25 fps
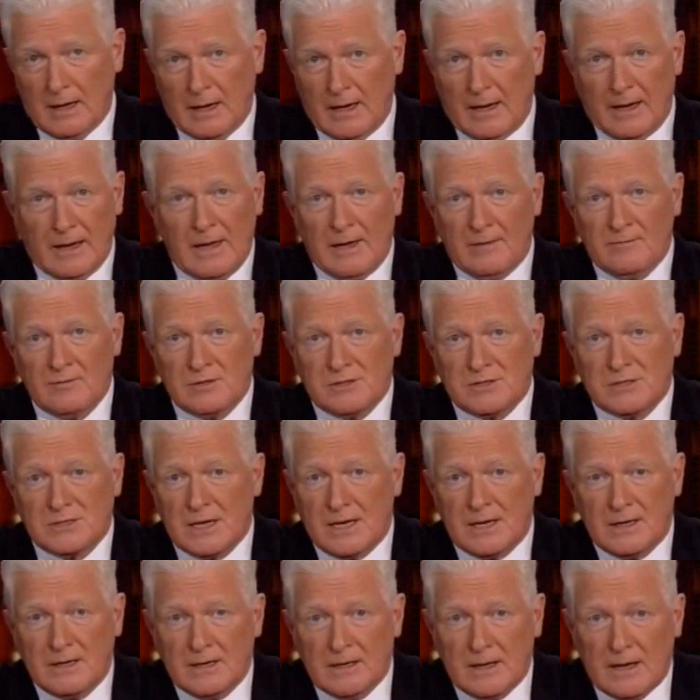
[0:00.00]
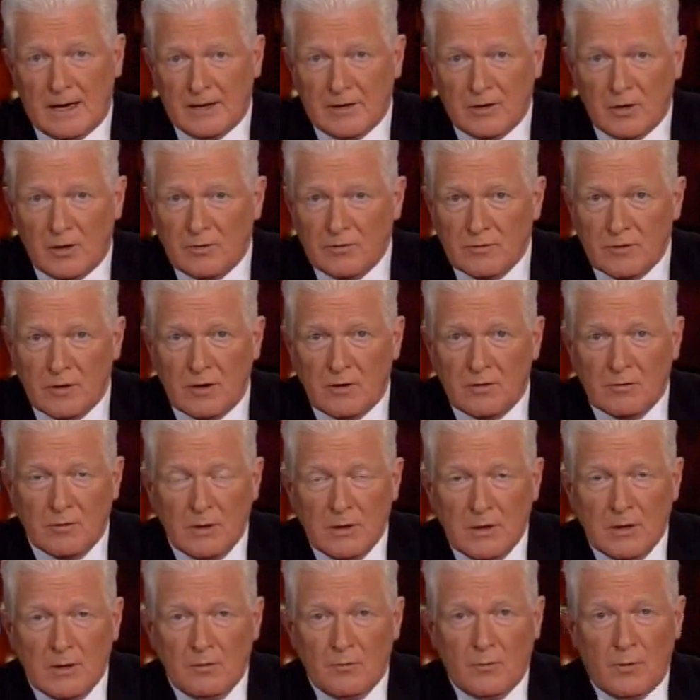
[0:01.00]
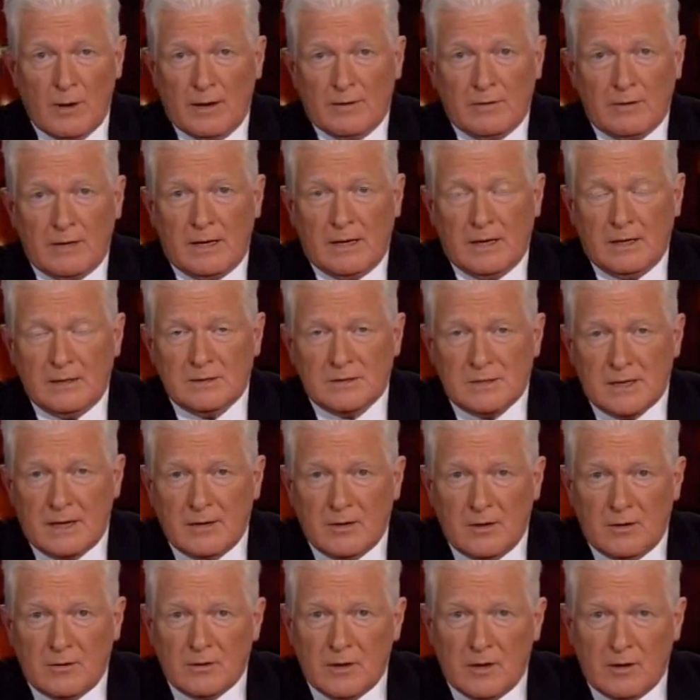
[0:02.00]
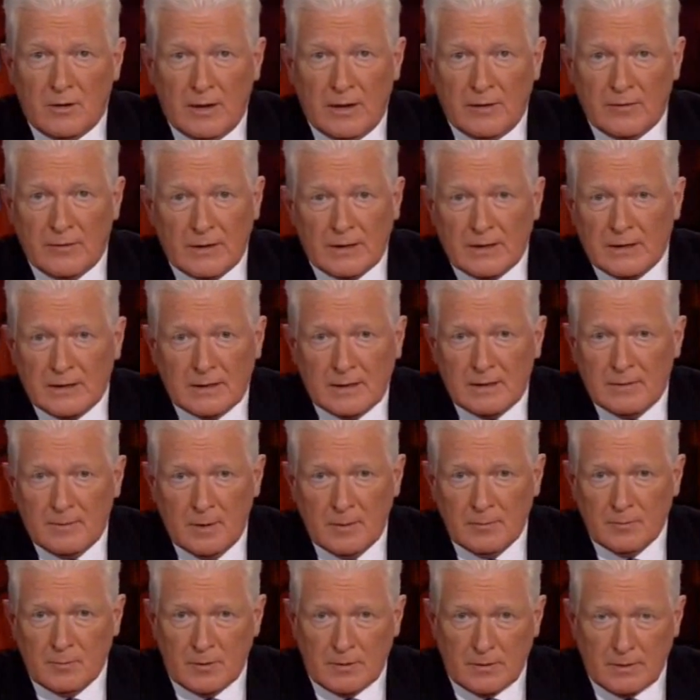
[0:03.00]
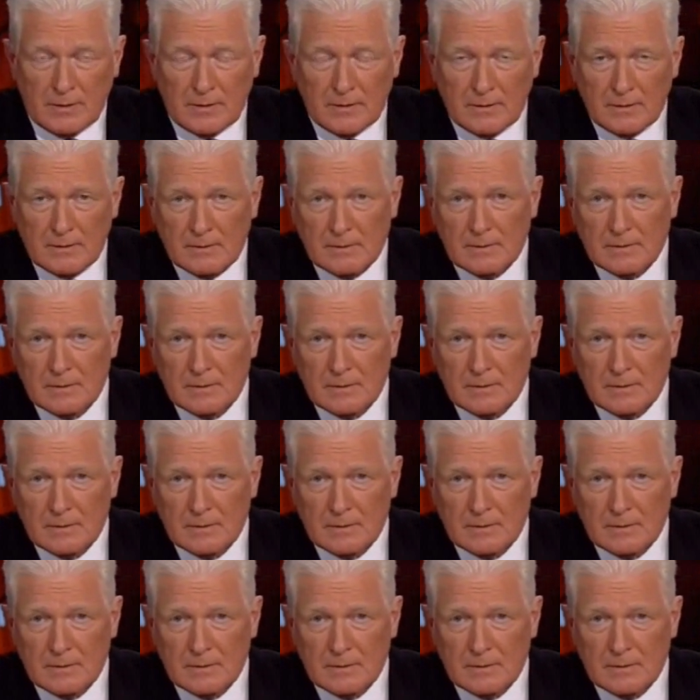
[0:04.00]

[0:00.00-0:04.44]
I haven't seen it. I don't know where it is. I don't know how they're going to come up with it.